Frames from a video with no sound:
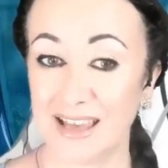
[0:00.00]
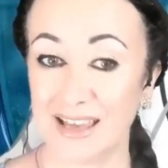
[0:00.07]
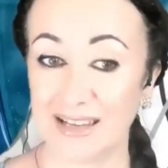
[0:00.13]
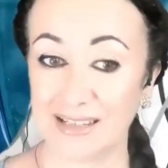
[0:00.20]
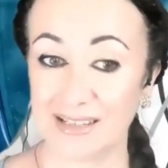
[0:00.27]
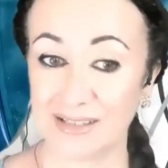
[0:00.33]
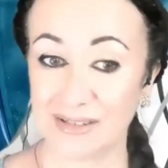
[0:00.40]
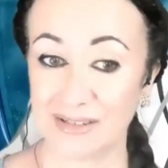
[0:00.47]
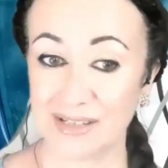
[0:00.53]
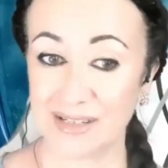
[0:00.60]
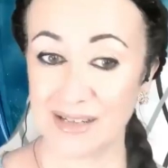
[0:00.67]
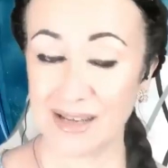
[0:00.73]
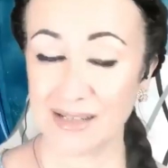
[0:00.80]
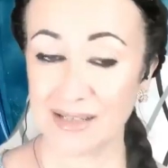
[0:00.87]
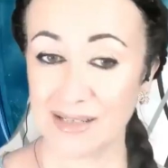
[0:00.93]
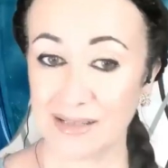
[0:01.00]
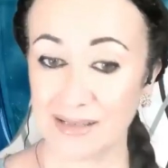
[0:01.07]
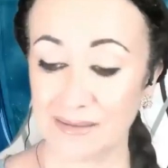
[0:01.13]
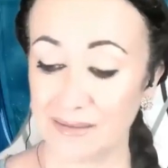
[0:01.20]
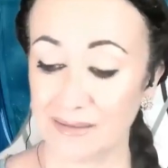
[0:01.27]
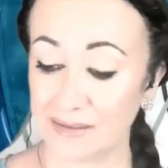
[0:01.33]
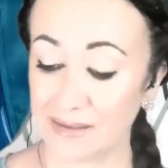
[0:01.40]
And it's
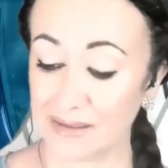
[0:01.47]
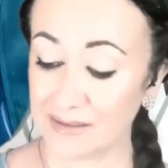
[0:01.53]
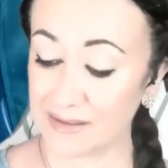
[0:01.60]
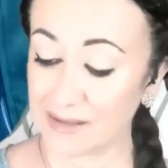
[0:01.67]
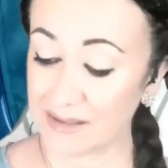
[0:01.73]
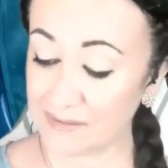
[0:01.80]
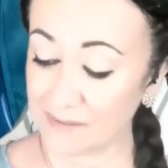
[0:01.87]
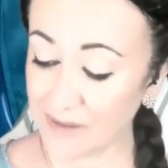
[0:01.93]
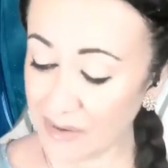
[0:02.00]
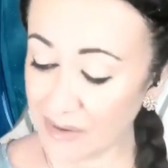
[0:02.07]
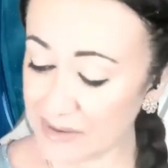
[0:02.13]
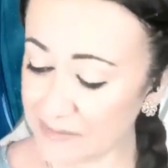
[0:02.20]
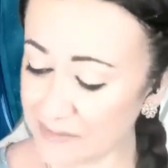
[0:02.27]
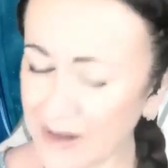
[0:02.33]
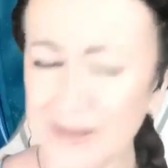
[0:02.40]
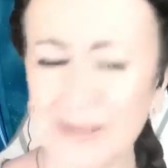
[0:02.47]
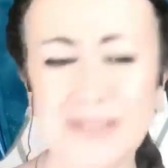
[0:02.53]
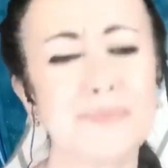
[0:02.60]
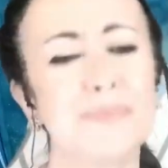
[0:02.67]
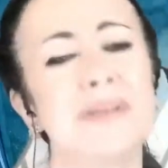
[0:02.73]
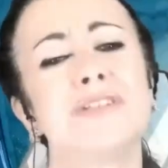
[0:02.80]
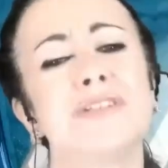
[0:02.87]
a very, very
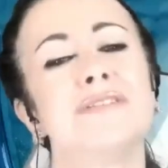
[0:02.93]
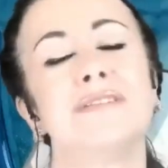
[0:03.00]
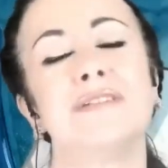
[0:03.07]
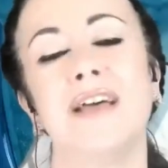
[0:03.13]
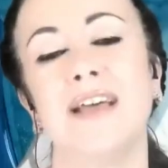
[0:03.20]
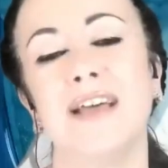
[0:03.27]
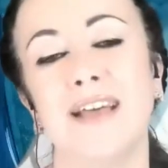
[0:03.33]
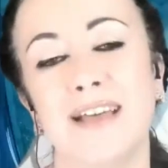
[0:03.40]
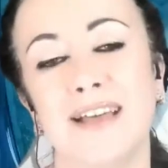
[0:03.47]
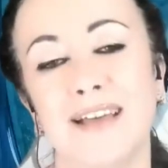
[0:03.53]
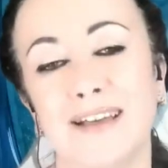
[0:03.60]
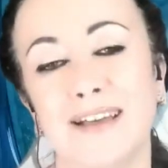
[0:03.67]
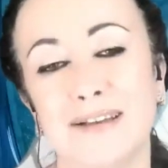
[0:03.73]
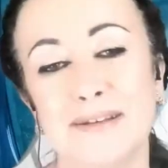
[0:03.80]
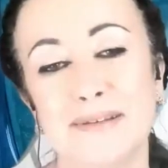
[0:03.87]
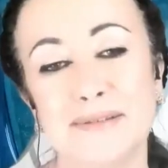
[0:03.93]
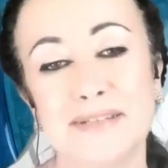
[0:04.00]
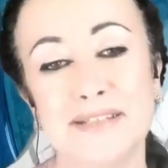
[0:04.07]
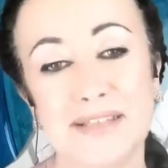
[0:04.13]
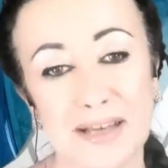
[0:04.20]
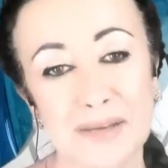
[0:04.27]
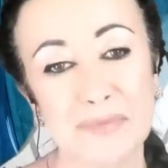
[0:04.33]
special
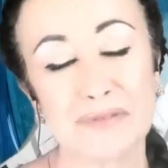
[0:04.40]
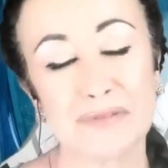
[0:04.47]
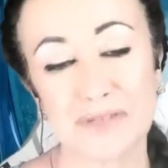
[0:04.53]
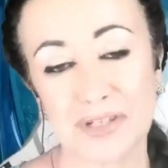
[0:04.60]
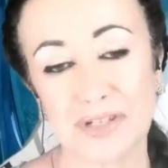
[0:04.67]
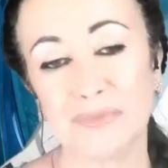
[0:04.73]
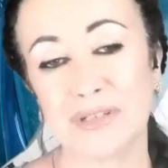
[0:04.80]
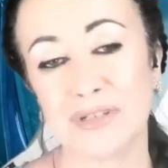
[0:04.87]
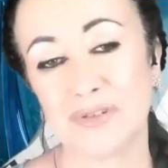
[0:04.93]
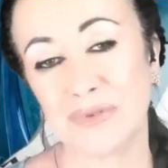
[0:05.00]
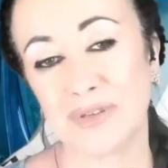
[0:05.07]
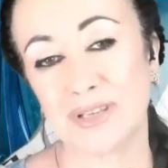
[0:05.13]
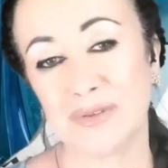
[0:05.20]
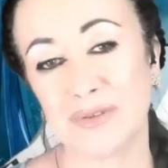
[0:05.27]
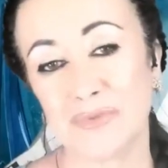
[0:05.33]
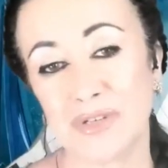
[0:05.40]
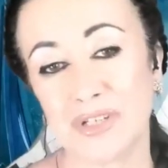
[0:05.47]
type of geometry,